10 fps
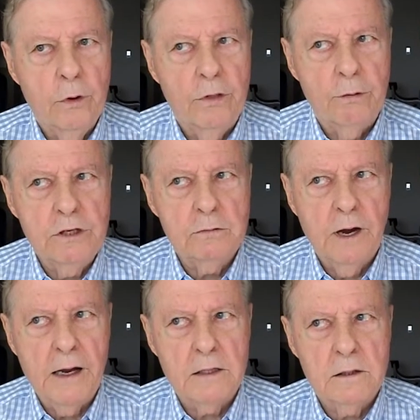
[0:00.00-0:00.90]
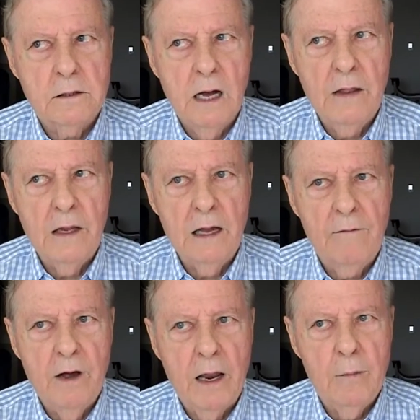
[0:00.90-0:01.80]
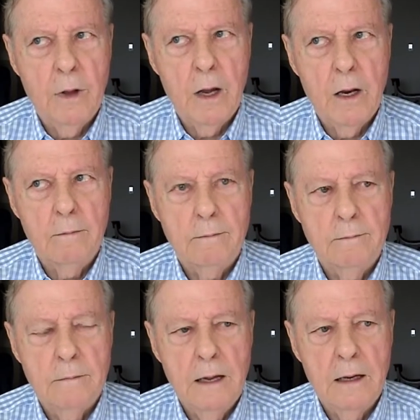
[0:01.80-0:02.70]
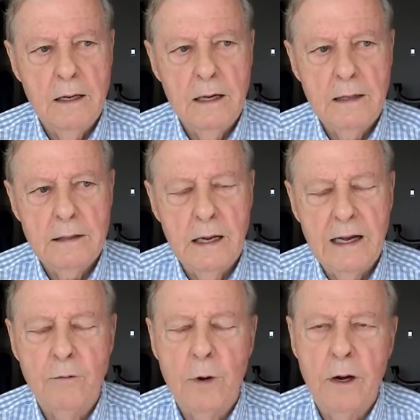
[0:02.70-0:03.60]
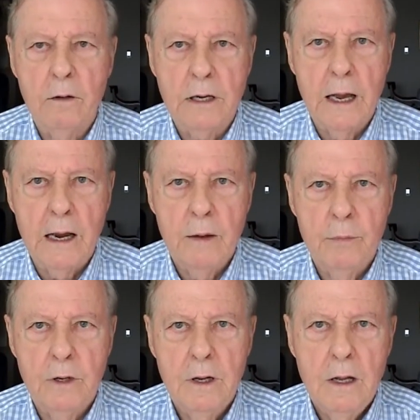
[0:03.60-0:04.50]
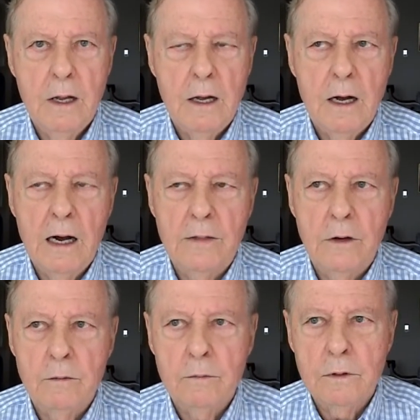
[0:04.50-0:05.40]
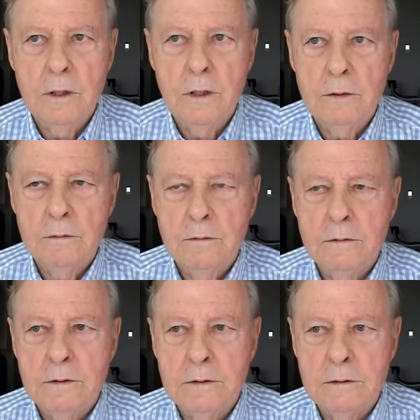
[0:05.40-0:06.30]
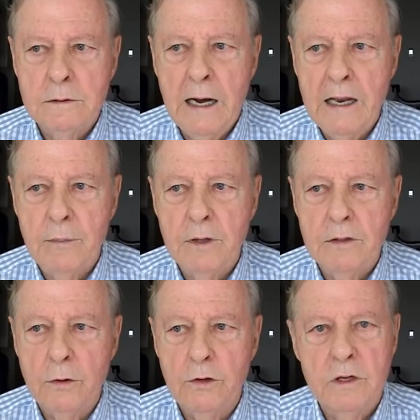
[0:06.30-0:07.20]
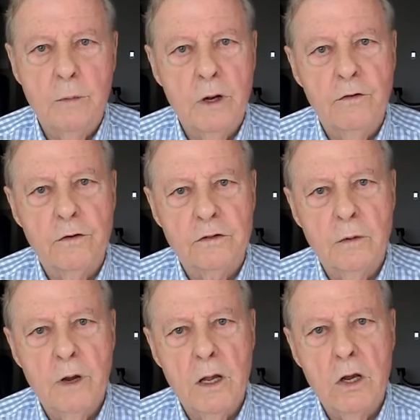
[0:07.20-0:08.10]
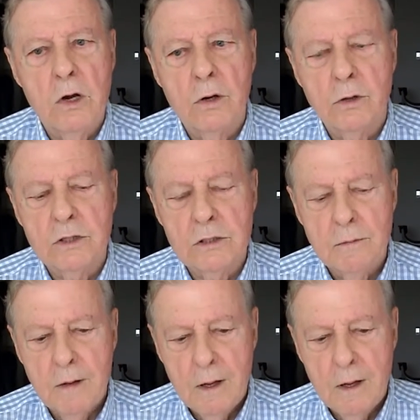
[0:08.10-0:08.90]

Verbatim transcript: boy, three strikes, I think I've got it made. And then that's the heck of a way to look at it. But I thought, uh, God had been so good to me for so many years,